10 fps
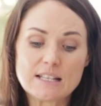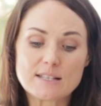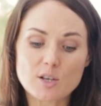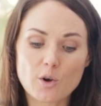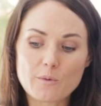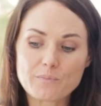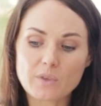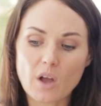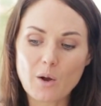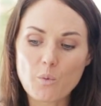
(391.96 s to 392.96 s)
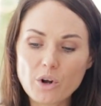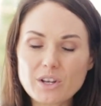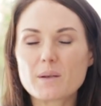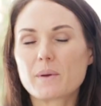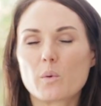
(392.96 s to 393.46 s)
So I want
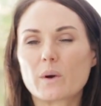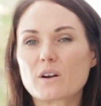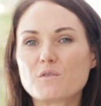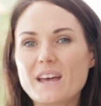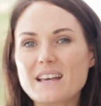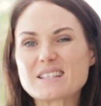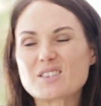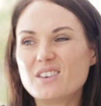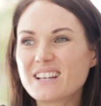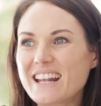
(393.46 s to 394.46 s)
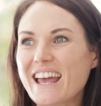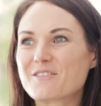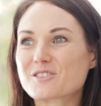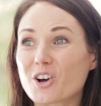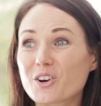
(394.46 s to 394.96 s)
you to be aware of that so you can
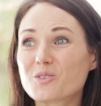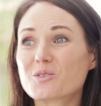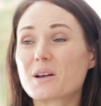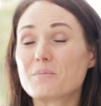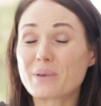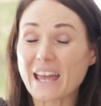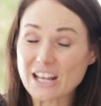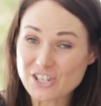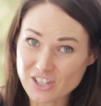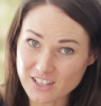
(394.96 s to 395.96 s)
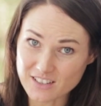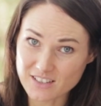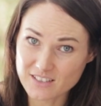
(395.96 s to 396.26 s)
have total compassion